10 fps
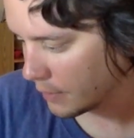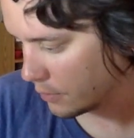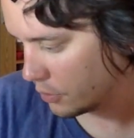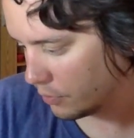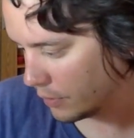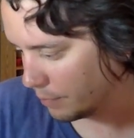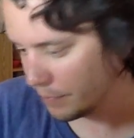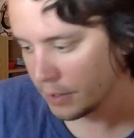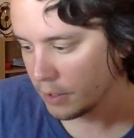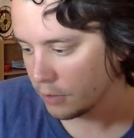shoot, I'm
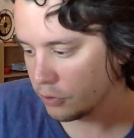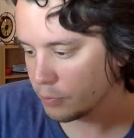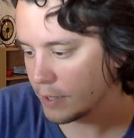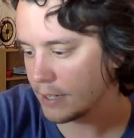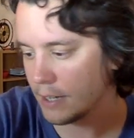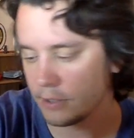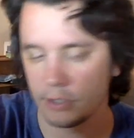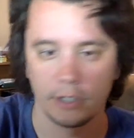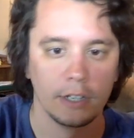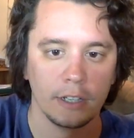losing my tiles
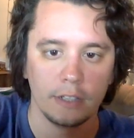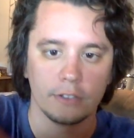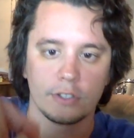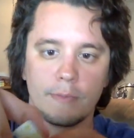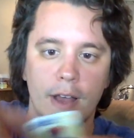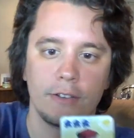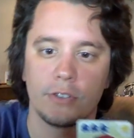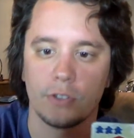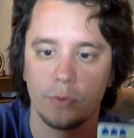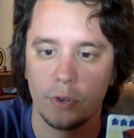here. Some
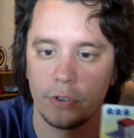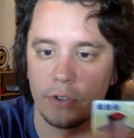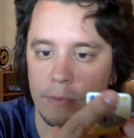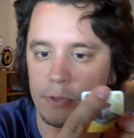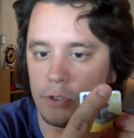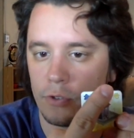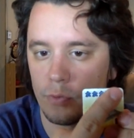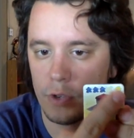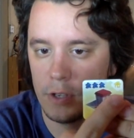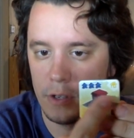houses are worth up to
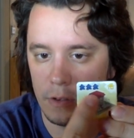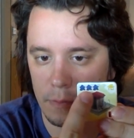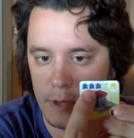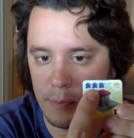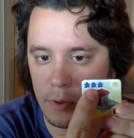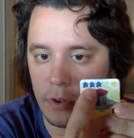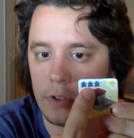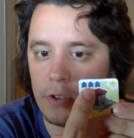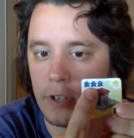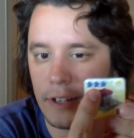3 people
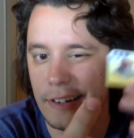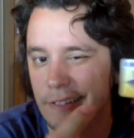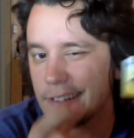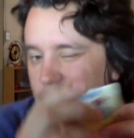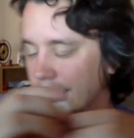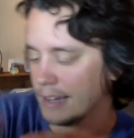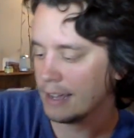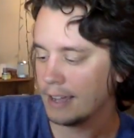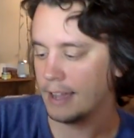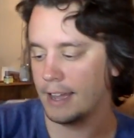you get in your city,
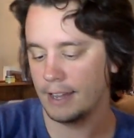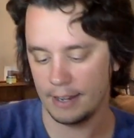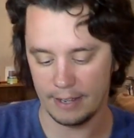and